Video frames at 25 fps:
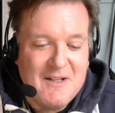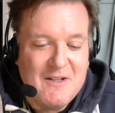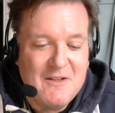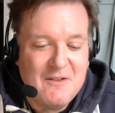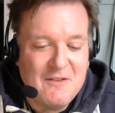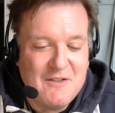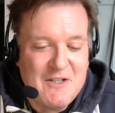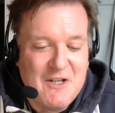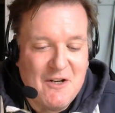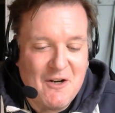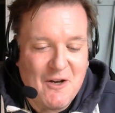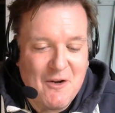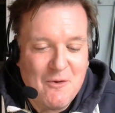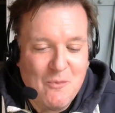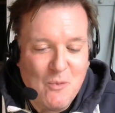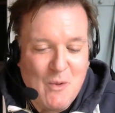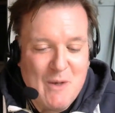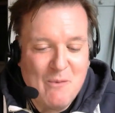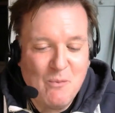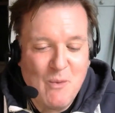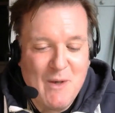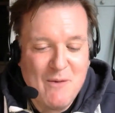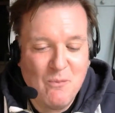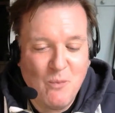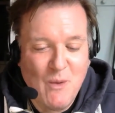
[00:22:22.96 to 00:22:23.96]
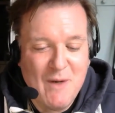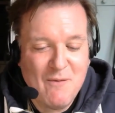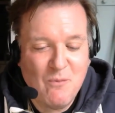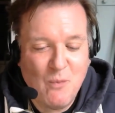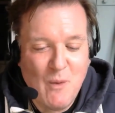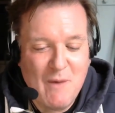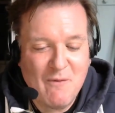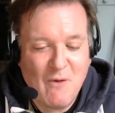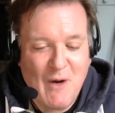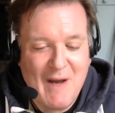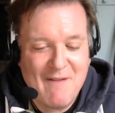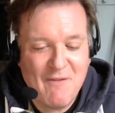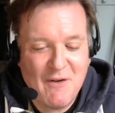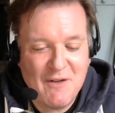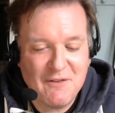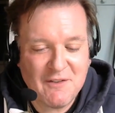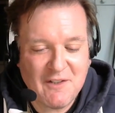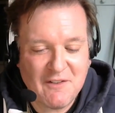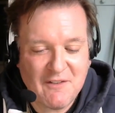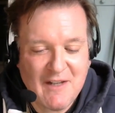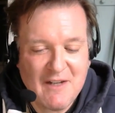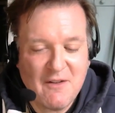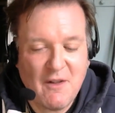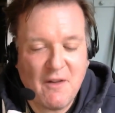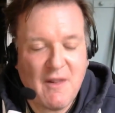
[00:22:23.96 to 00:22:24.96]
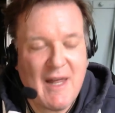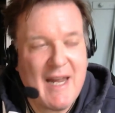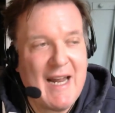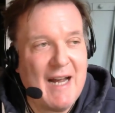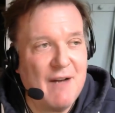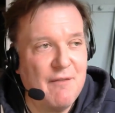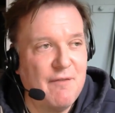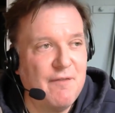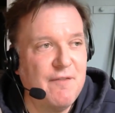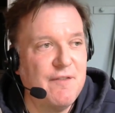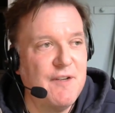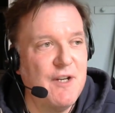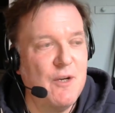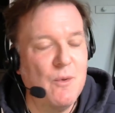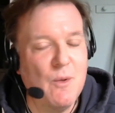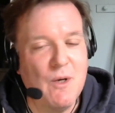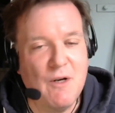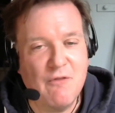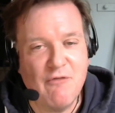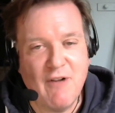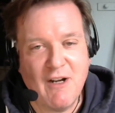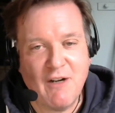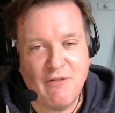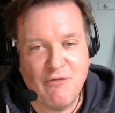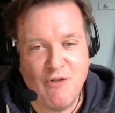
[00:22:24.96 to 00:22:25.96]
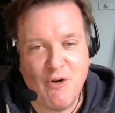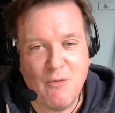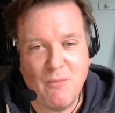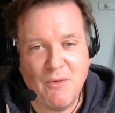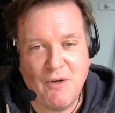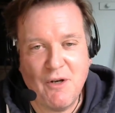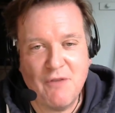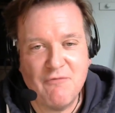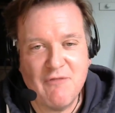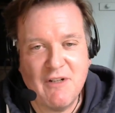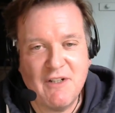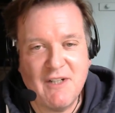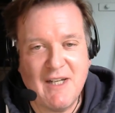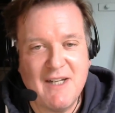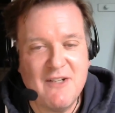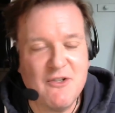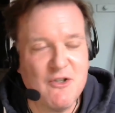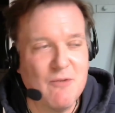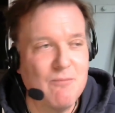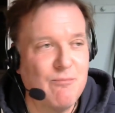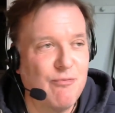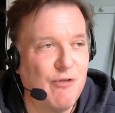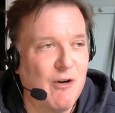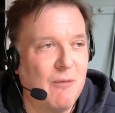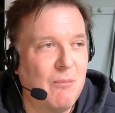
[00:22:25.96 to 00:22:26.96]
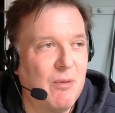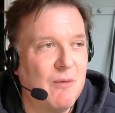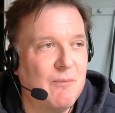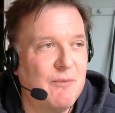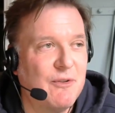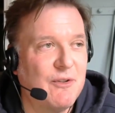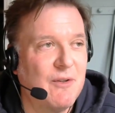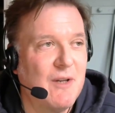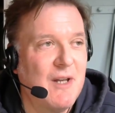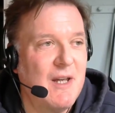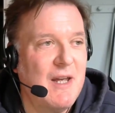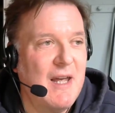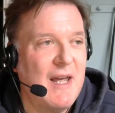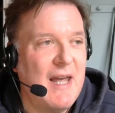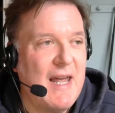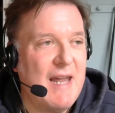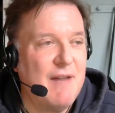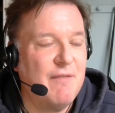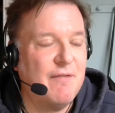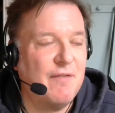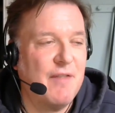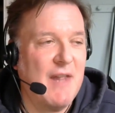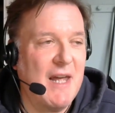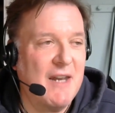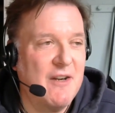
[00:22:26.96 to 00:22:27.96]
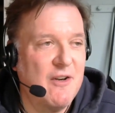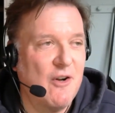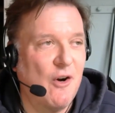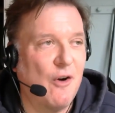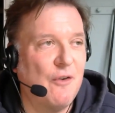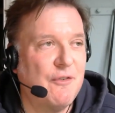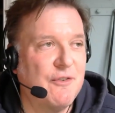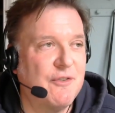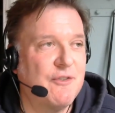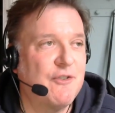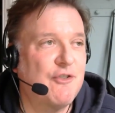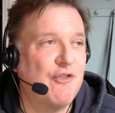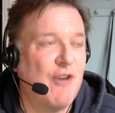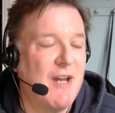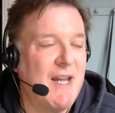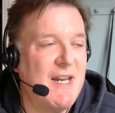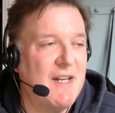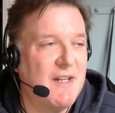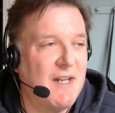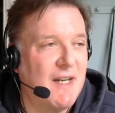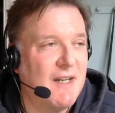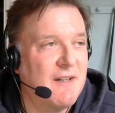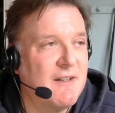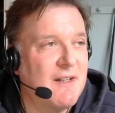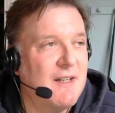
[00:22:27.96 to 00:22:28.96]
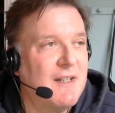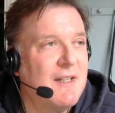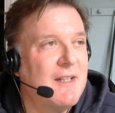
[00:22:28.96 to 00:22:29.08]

We've got evidence to say that they have fewer recruitment and retention problems if they're not traded.